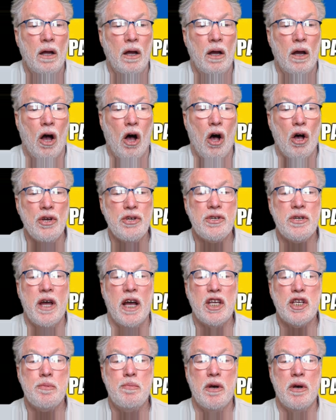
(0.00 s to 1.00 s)
All
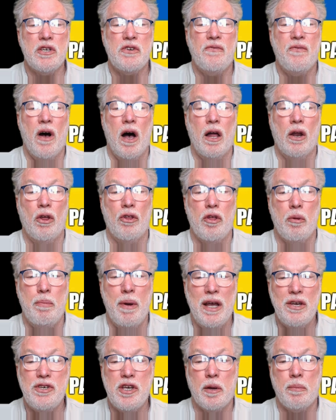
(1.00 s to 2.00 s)
states must follow the
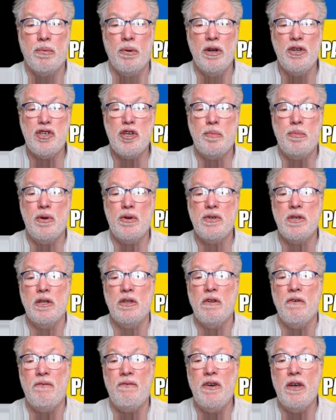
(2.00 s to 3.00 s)
basic principles in
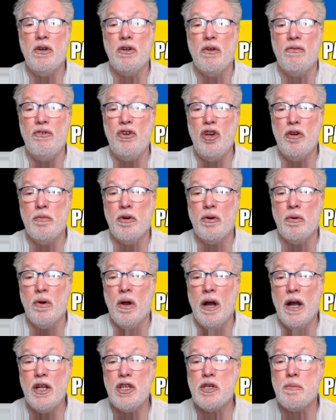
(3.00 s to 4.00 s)
the field of human
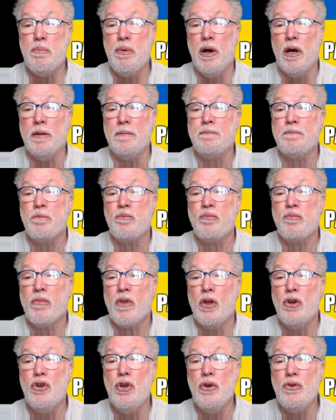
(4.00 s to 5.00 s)
rights, but
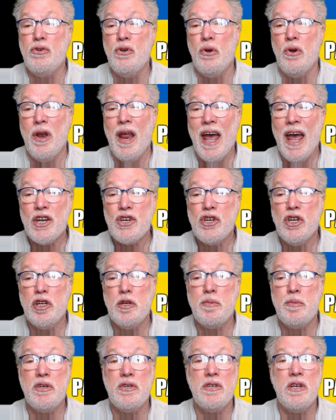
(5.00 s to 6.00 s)
due to national
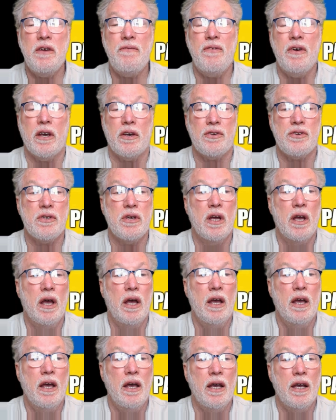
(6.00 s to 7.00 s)
specifics,
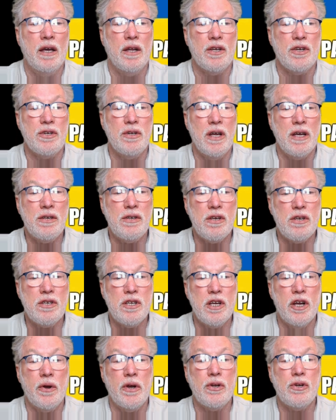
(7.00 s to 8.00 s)
it is
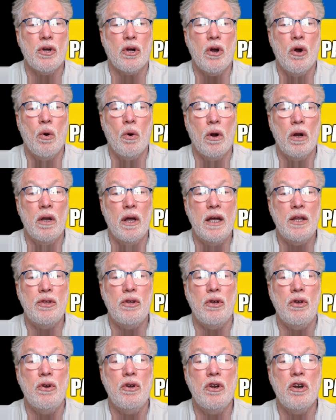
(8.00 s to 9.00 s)
necessary to correlate
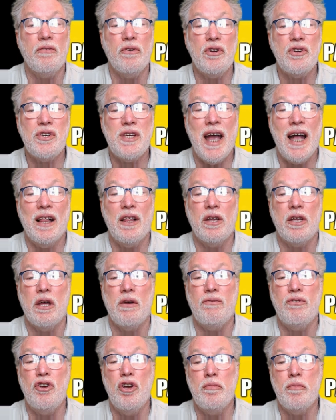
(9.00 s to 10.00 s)
the universality
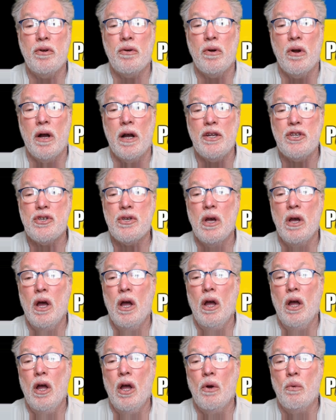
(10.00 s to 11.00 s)
of human rights
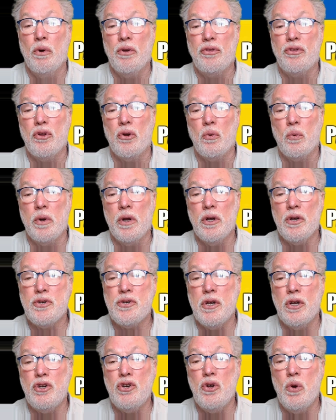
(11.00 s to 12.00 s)
with the real
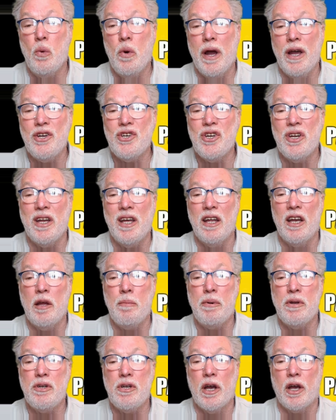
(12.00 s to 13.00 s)
situation in a
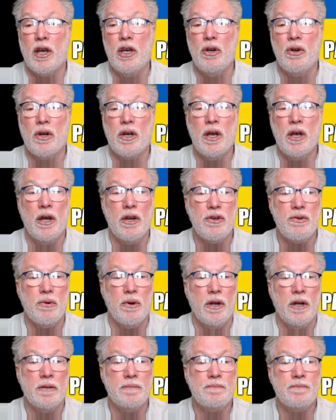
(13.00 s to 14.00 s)
particular
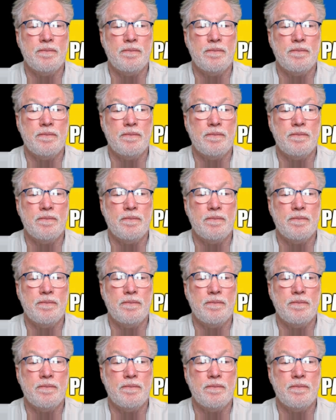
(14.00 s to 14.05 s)
country.